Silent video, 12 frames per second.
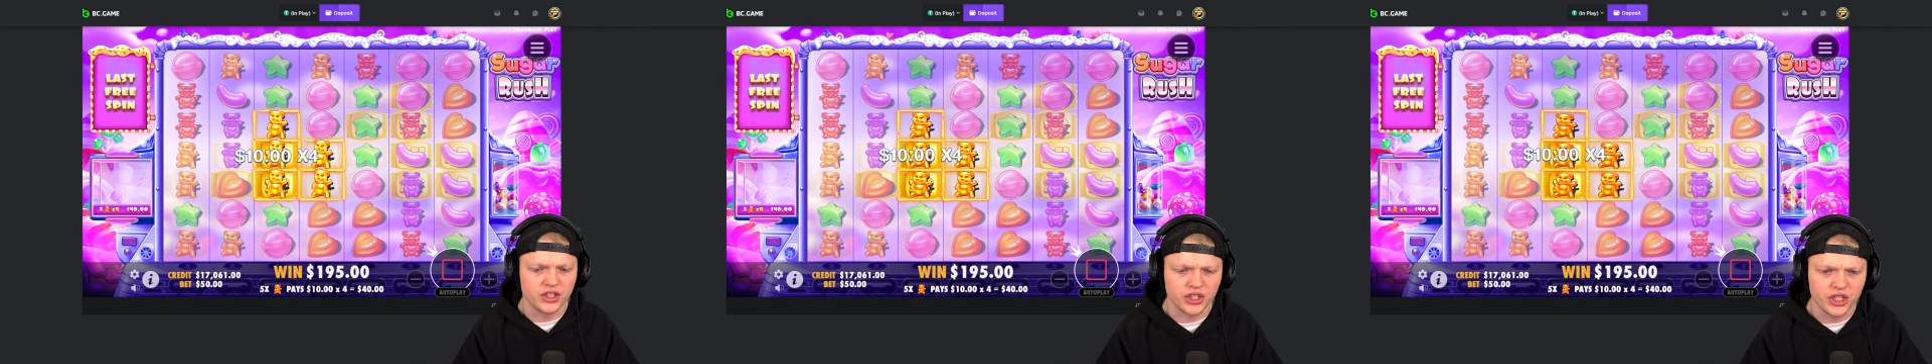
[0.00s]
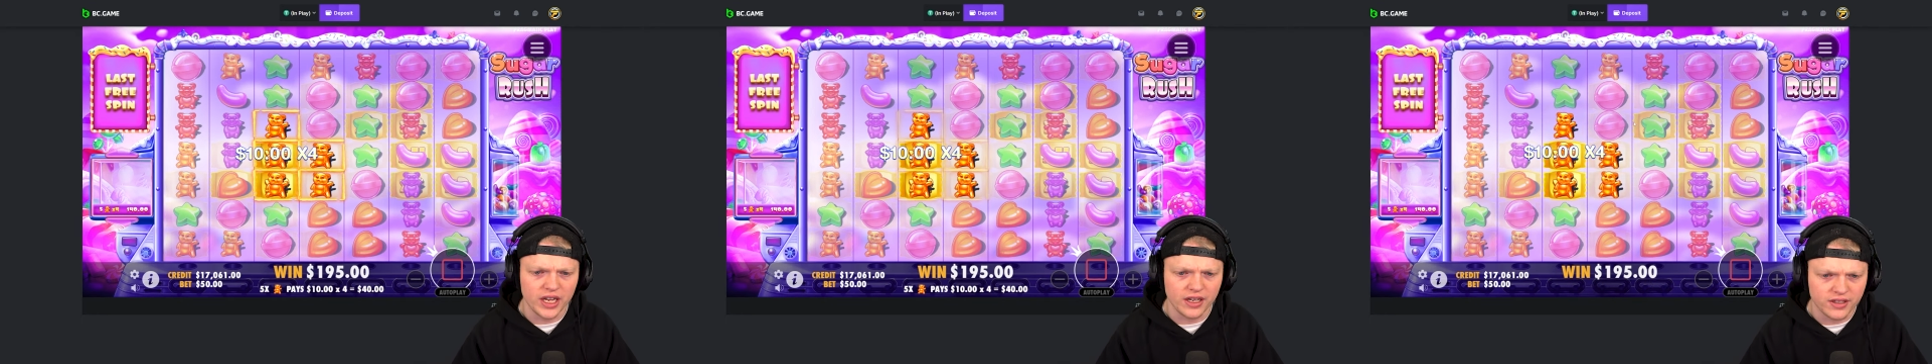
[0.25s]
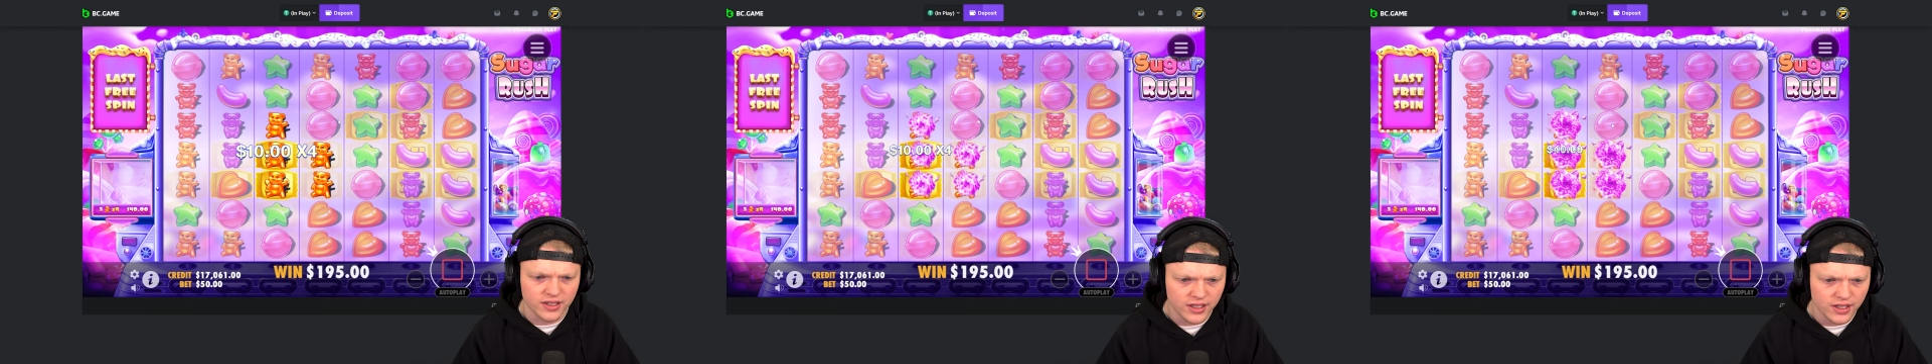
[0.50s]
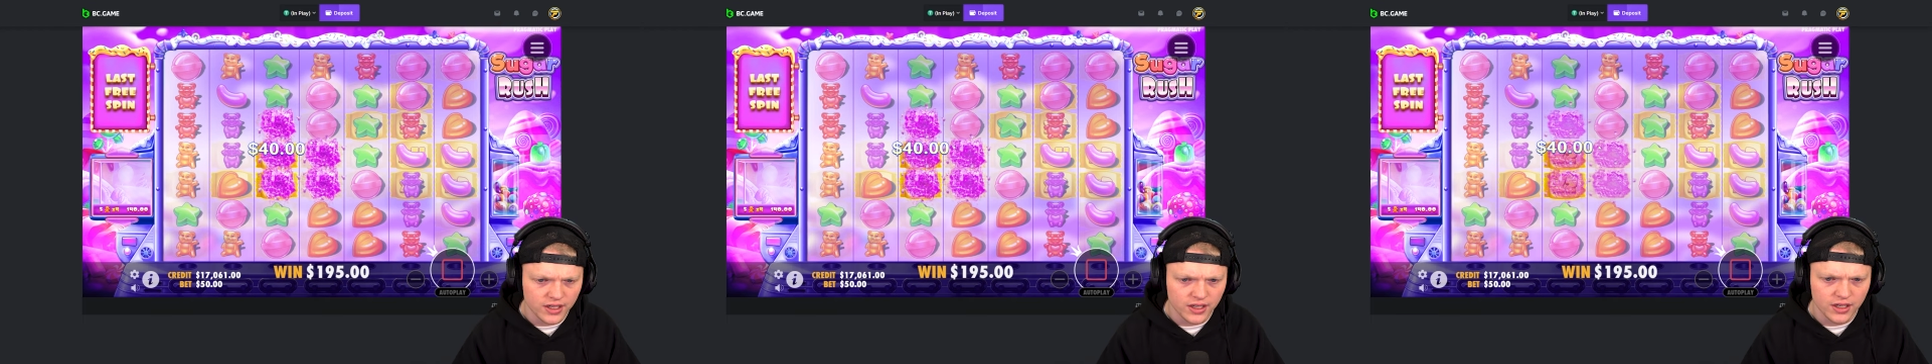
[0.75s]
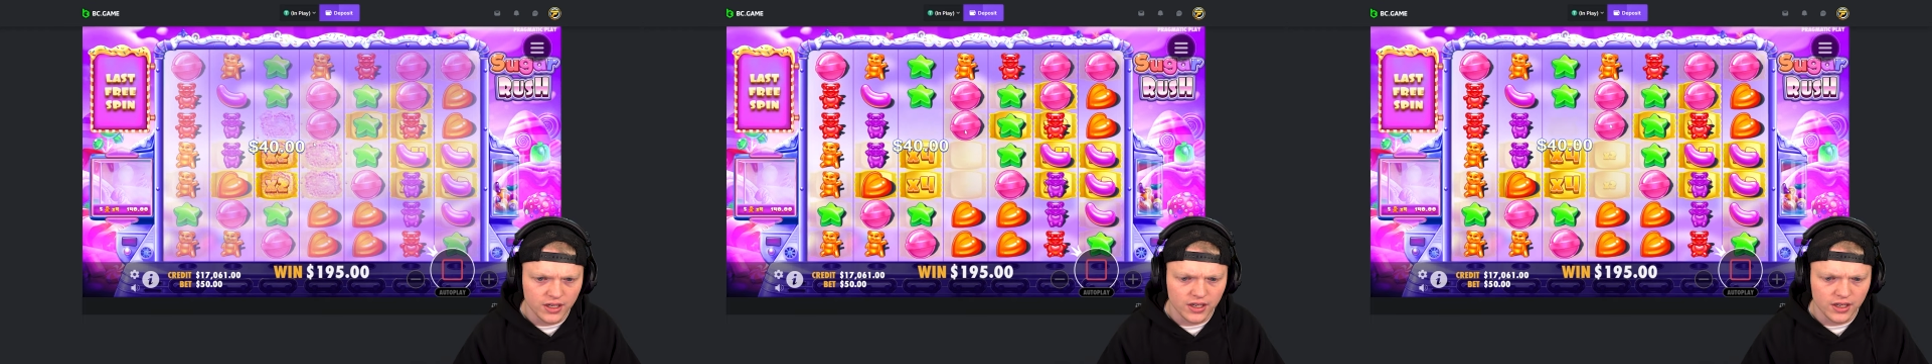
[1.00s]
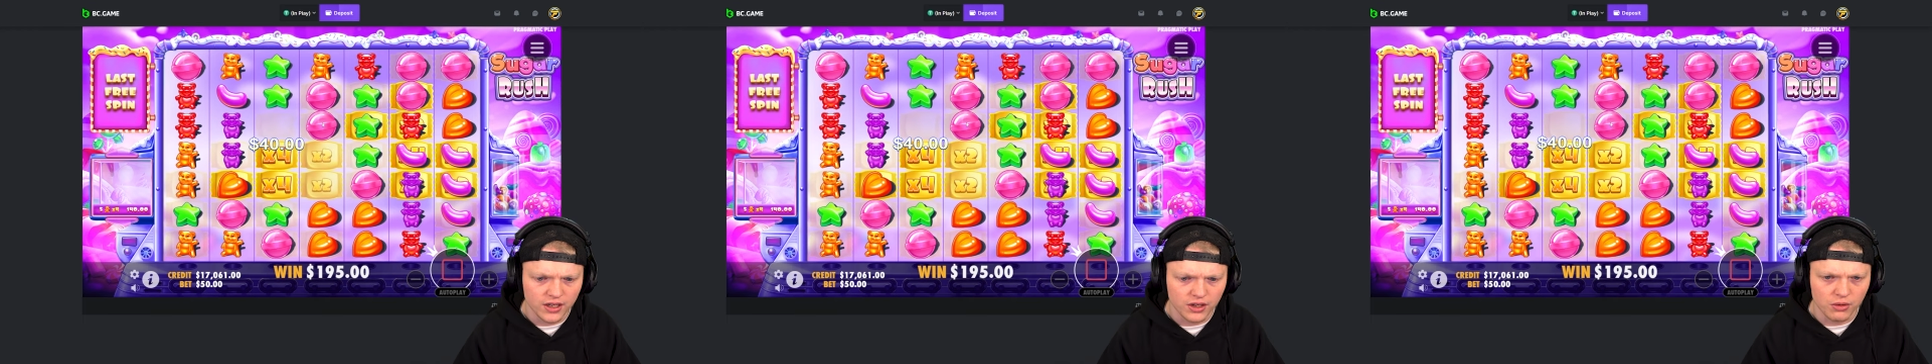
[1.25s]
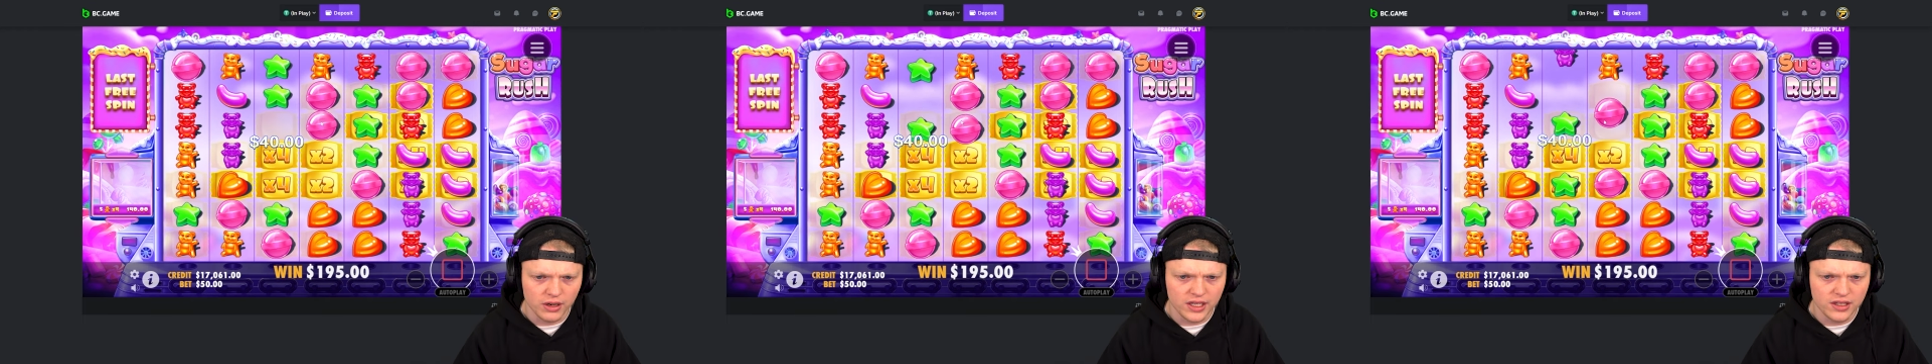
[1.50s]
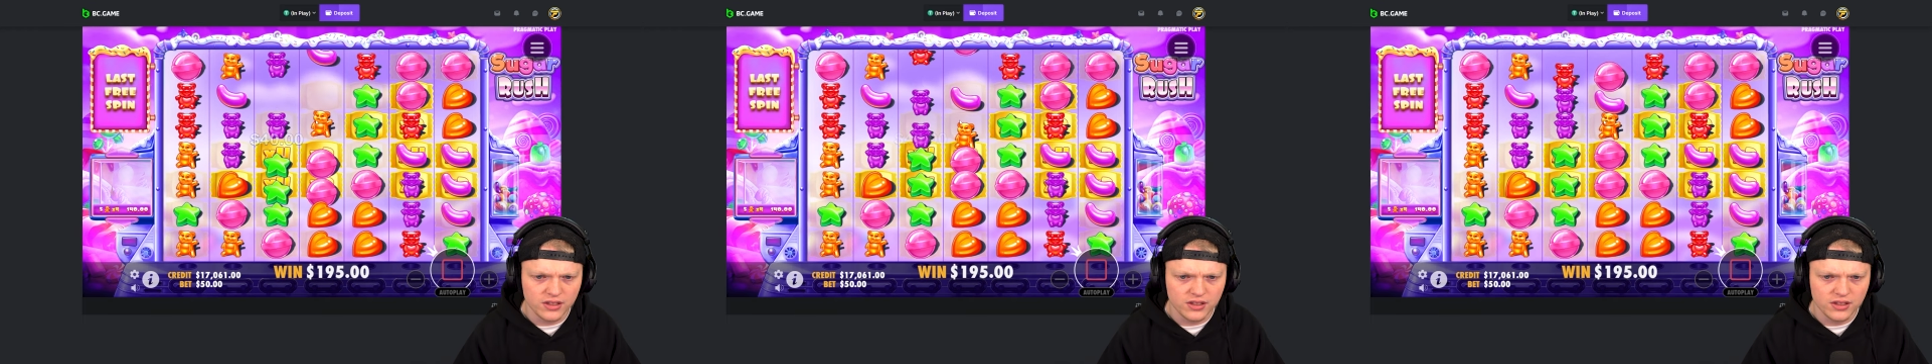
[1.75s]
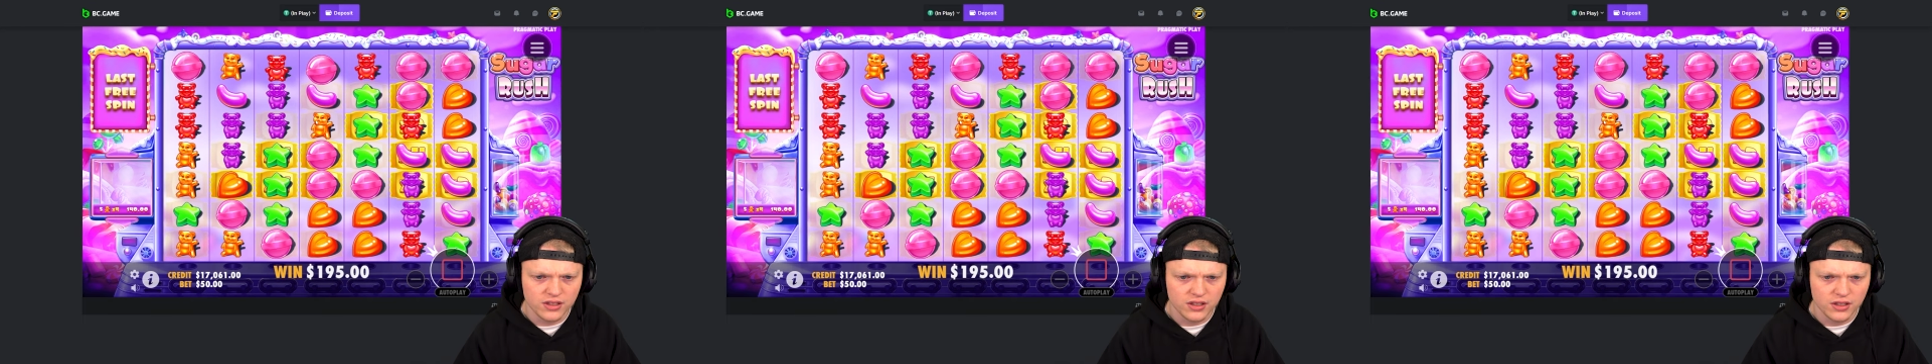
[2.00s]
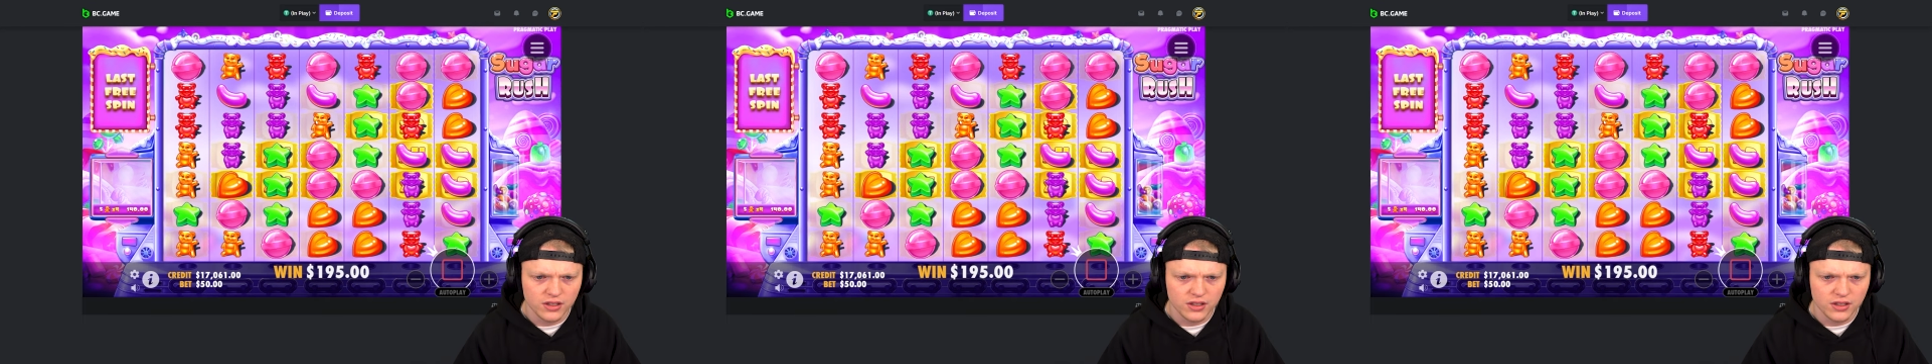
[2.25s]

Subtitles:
shit. Greens?